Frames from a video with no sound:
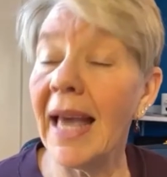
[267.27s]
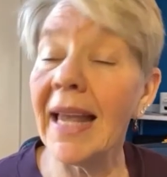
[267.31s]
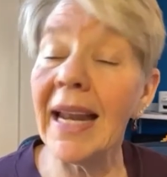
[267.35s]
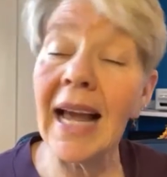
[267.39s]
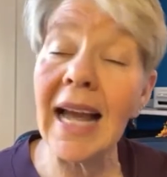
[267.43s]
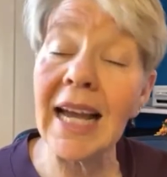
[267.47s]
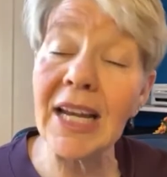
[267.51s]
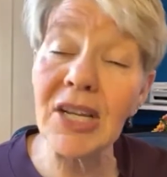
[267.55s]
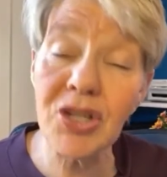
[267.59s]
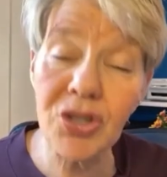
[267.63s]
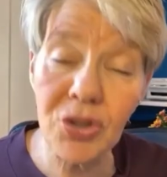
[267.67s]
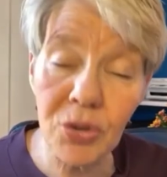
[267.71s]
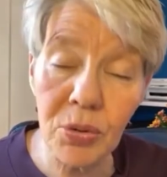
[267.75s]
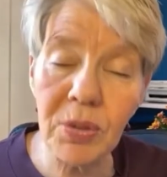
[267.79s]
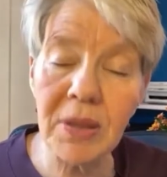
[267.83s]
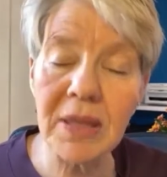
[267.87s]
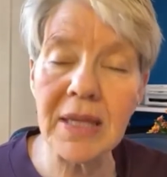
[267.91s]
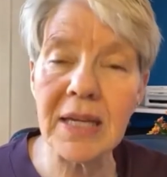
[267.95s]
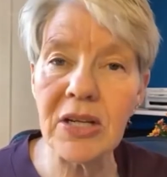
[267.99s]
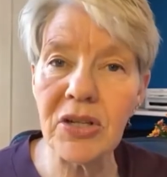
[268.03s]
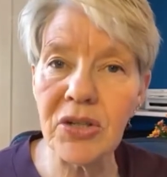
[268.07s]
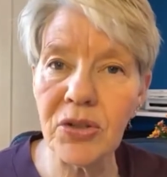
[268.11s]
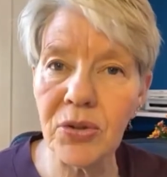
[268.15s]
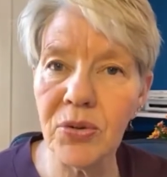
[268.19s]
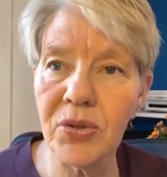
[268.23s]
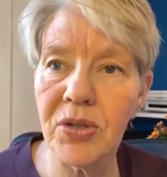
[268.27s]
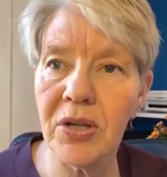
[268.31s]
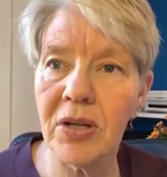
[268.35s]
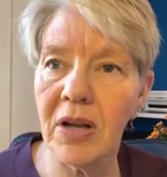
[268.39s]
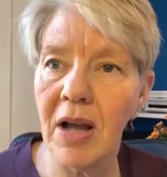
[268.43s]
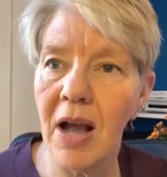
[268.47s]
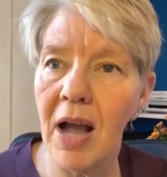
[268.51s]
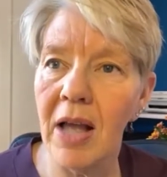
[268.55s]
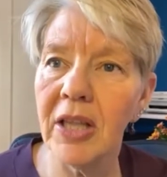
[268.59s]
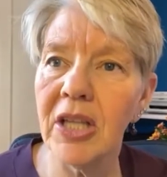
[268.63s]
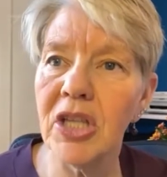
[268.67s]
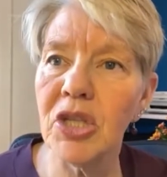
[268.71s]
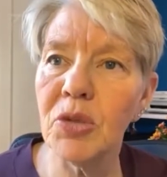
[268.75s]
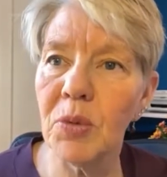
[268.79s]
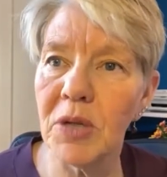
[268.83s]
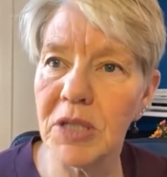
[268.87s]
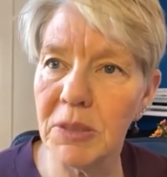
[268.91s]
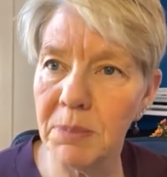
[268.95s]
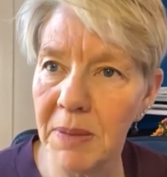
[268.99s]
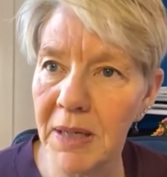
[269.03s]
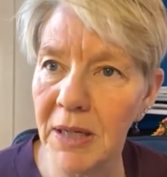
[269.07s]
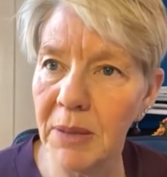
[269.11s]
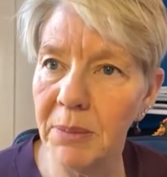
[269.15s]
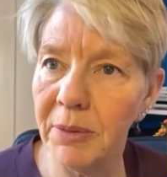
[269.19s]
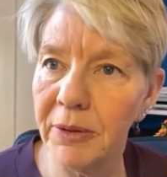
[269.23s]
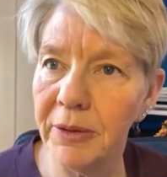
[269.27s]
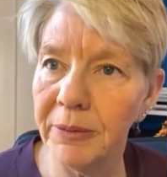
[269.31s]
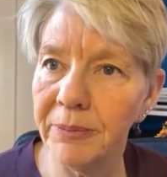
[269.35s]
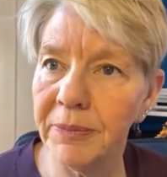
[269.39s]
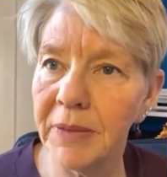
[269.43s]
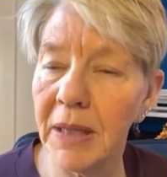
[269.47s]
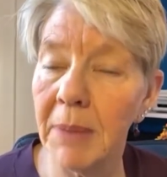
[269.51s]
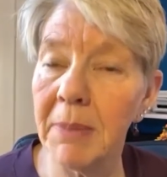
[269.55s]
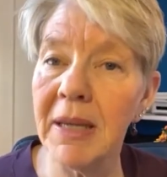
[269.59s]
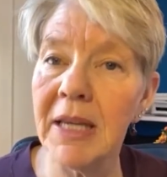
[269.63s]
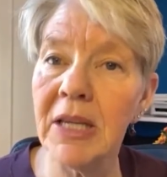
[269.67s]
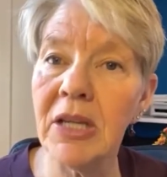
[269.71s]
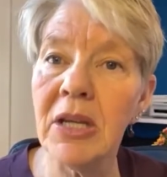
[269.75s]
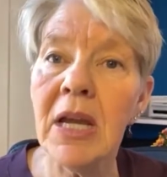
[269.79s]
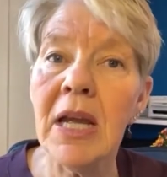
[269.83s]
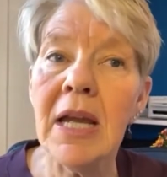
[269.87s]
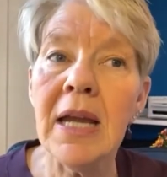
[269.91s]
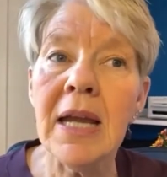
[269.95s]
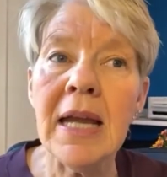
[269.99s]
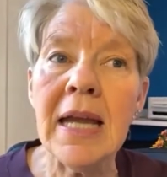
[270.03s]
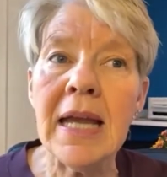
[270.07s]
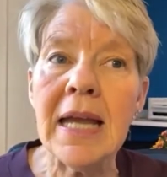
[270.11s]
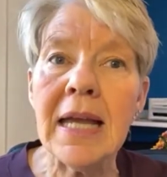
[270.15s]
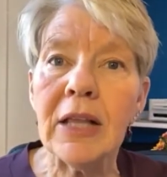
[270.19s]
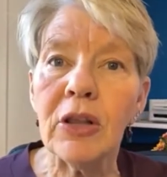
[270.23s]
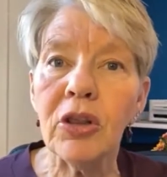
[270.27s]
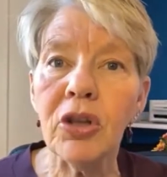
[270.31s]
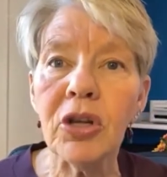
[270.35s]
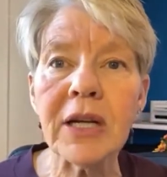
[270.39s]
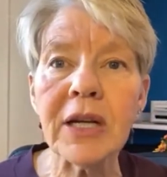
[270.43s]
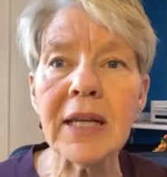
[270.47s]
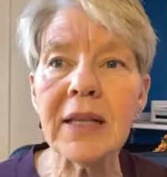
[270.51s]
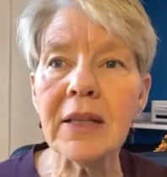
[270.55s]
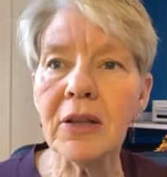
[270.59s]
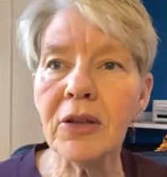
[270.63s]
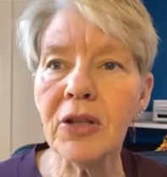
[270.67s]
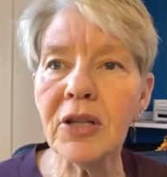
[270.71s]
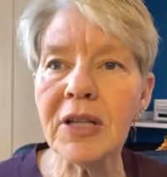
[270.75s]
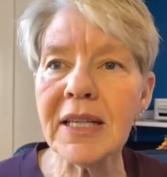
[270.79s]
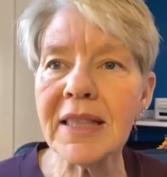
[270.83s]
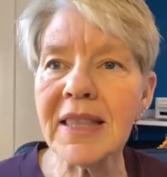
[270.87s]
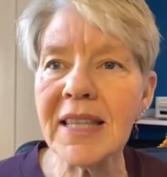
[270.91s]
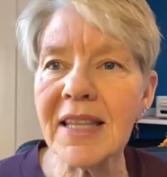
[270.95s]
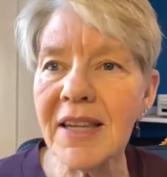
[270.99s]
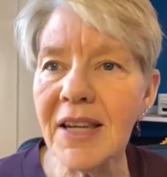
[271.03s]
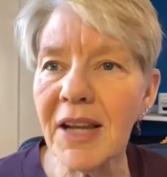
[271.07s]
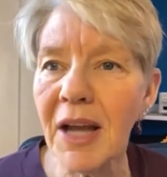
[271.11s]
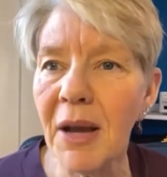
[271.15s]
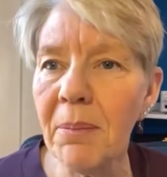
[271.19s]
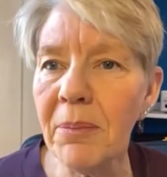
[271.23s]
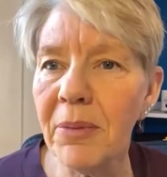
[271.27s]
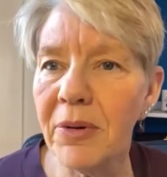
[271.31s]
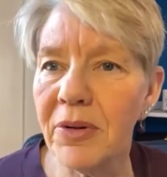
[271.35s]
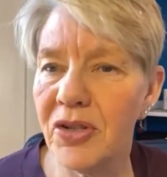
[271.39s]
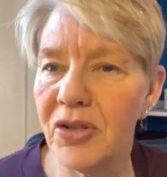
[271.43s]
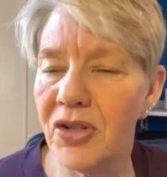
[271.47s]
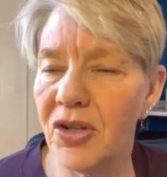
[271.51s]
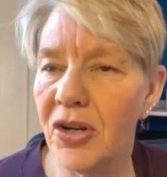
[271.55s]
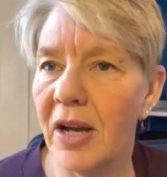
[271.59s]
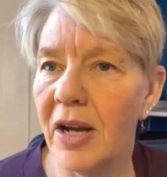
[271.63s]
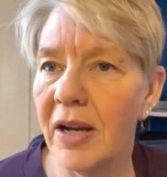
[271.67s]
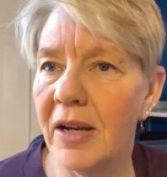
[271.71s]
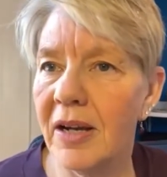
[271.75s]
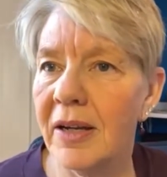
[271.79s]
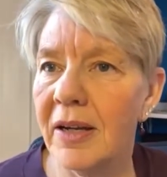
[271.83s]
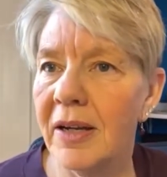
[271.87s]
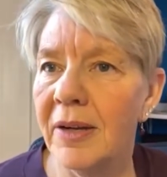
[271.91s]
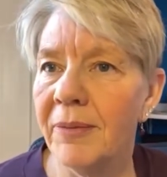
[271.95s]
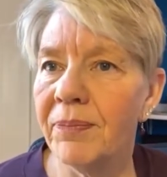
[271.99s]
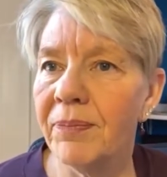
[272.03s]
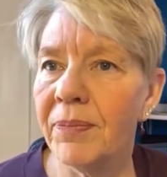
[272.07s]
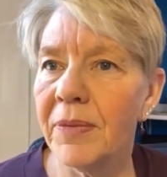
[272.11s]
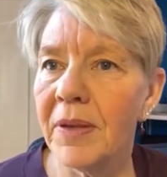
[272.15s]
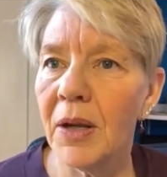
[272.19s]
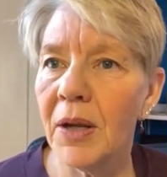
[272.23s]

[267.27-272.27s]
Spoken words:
And I do think Susan Collins was beatable. Look at the numbers, Chuck.